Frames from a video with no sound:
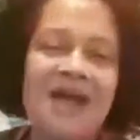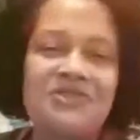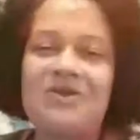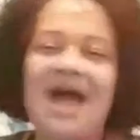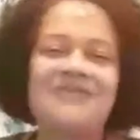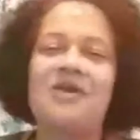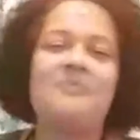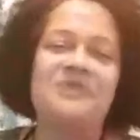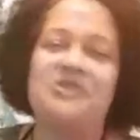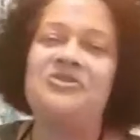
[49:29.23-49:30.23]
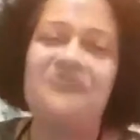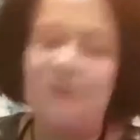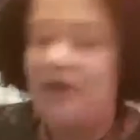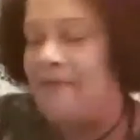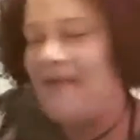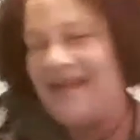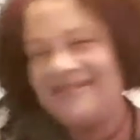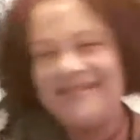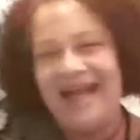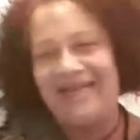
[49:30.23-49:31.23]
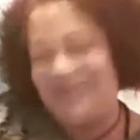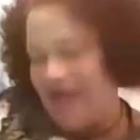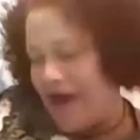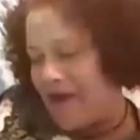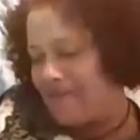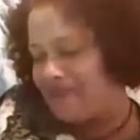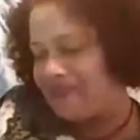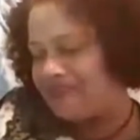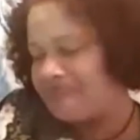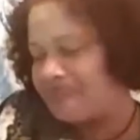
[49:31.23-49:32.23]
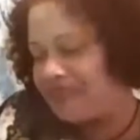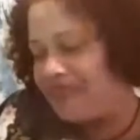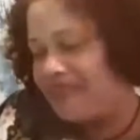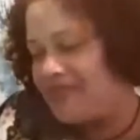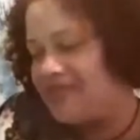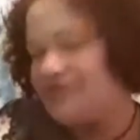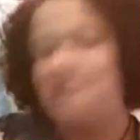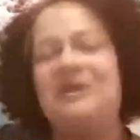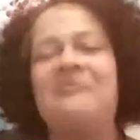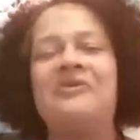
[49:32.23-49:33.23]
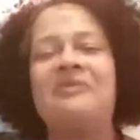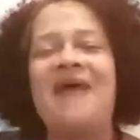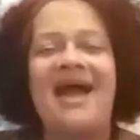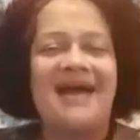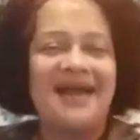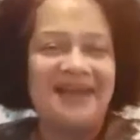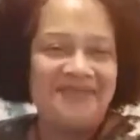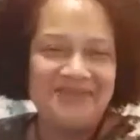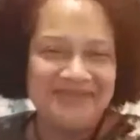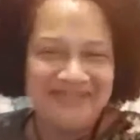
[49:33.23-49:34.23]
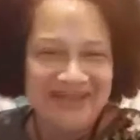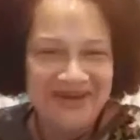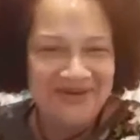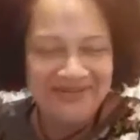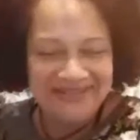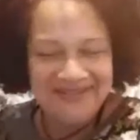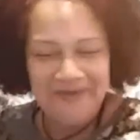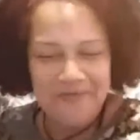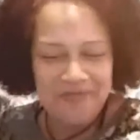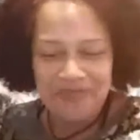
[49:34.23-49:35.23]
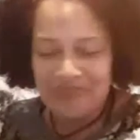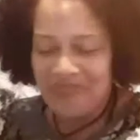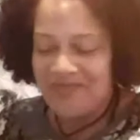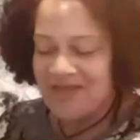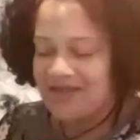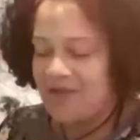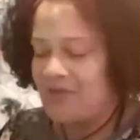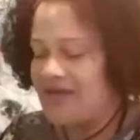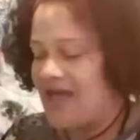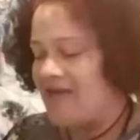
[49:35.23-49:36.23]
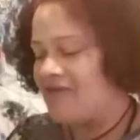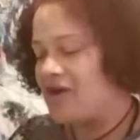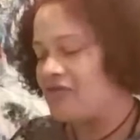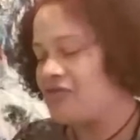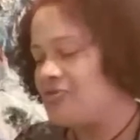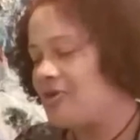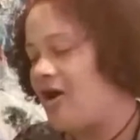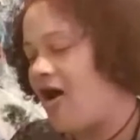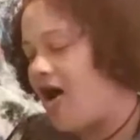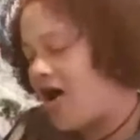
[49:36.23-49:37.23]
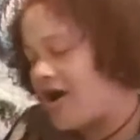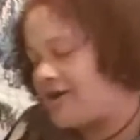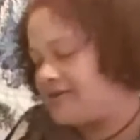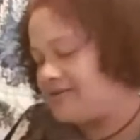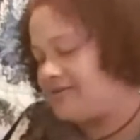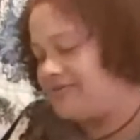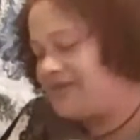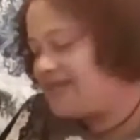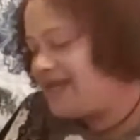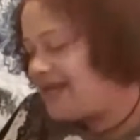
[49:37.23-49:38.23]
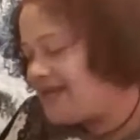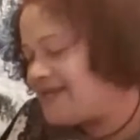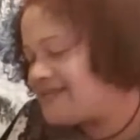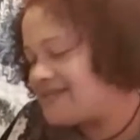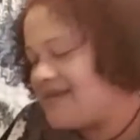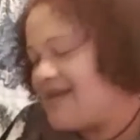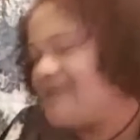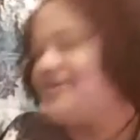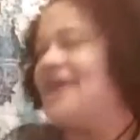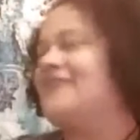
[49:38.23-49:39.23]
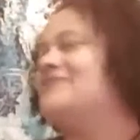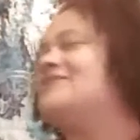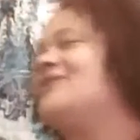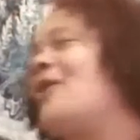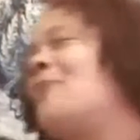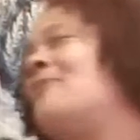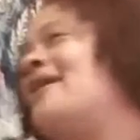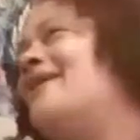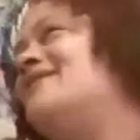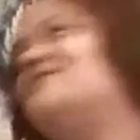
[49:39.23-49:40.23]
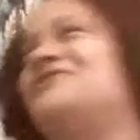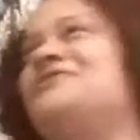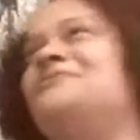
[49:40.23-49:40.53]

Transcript: You guys are beautiful and amazing out there. To the people in the back, I love you too. Can we have a group card, please? Thank you so much.